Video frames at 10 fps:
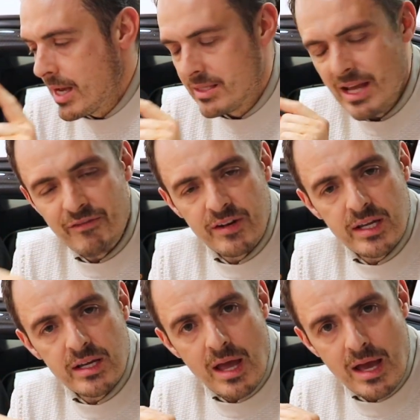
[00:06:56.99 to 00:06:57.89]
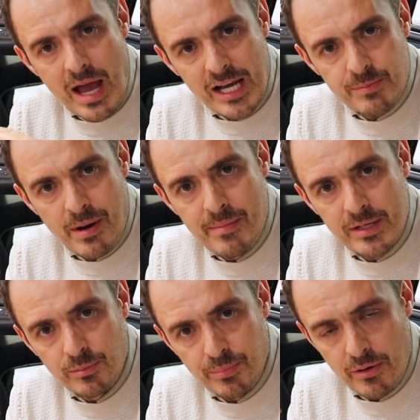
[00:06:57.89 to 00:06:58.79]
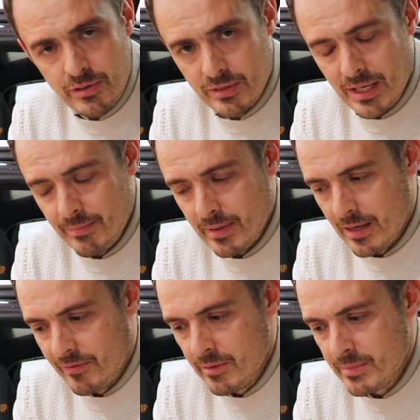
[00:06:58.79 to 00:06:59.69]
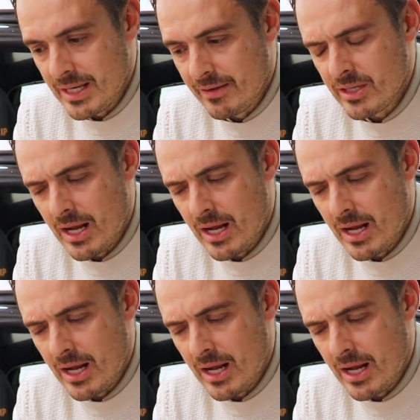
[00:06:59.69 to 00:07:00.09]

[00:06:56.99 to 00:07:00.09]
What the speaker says: definitely an experimental prototype car for themselves,